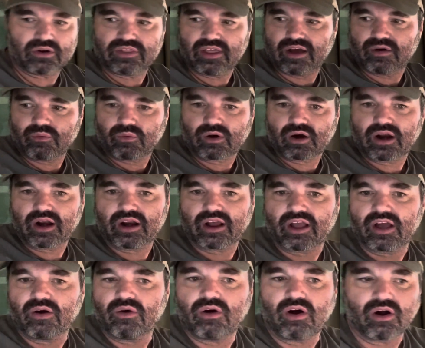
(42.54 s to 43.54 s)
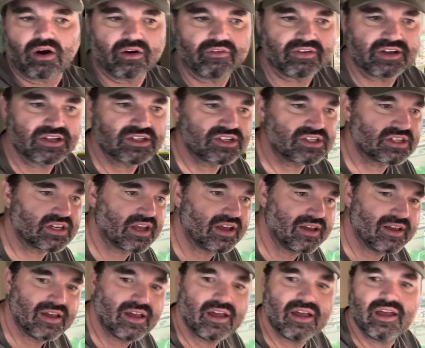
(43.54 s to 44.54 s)
that we're gonna go harvest.
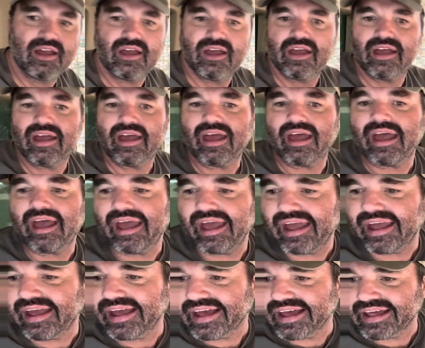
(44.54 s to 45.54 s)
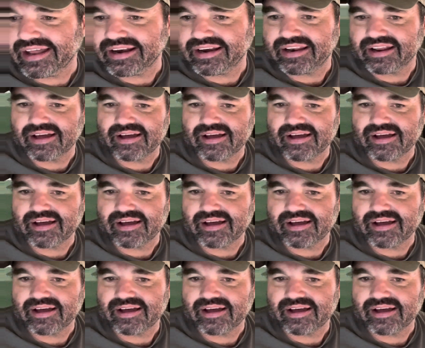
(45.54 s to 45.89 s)
And,